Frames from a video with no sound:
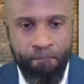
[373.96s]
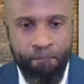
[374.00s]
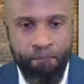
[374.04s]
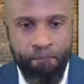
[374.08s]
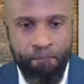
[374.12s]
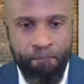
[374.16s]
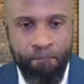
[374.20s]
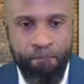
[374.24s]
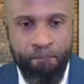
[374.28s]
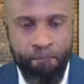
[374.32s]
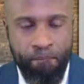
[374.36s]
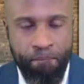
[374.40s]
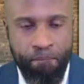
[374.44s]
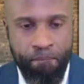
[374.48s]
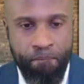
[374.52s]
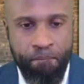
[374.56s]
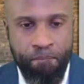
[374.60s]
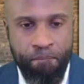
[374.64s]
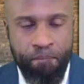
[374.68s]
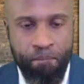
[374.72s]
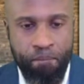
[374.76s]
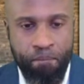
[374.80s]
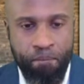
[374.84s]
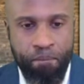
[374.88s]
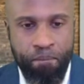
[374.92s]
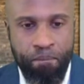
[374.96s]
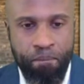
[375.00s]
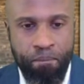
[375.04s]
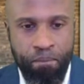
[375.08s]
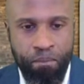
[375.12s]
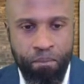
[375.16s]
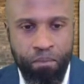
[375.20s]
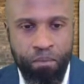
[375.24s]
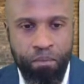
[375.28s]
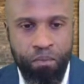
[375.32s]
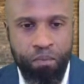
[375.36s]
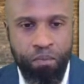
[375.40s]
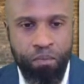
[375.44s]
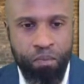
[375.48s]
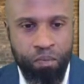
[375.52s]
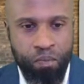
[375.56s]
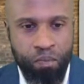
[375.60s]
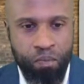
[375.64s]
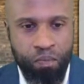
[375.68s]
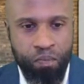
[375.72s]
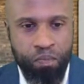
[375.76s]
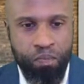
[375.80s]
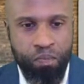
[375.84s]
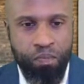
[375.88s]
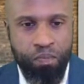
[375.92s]

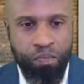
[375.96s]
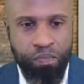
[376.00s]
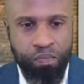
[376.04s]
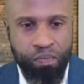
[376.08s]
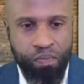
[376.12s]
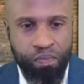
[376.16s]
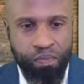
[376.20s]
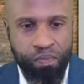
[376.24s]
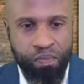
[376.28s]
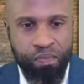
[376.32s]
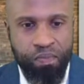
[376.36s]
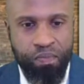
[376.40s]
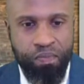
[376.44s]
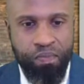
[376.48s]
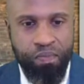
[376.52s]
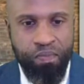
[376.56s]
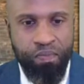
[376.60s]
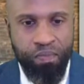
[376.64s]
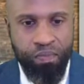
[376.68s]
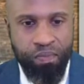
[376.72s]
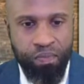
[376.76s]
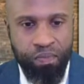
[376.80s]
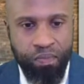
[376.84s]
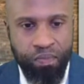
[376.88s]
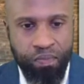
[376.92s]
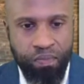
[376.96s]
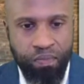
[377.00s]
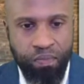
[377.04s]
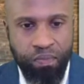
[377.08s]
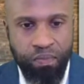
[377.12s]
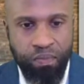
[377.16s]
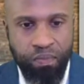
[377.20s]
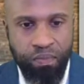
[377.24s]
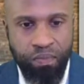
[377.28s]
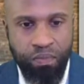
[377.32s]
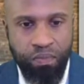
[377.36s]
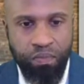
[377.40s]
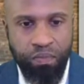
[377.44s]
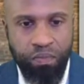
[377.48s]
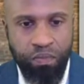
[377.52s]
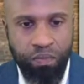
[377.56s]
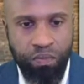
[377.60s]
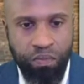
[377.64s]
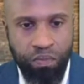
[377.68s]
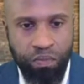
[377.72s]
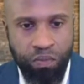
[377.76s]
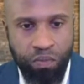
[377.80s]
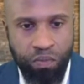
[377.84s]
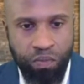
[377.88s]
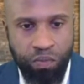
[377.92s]

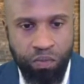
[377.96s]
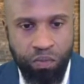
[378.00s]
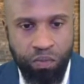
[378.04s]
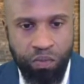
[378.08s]
(not speaking)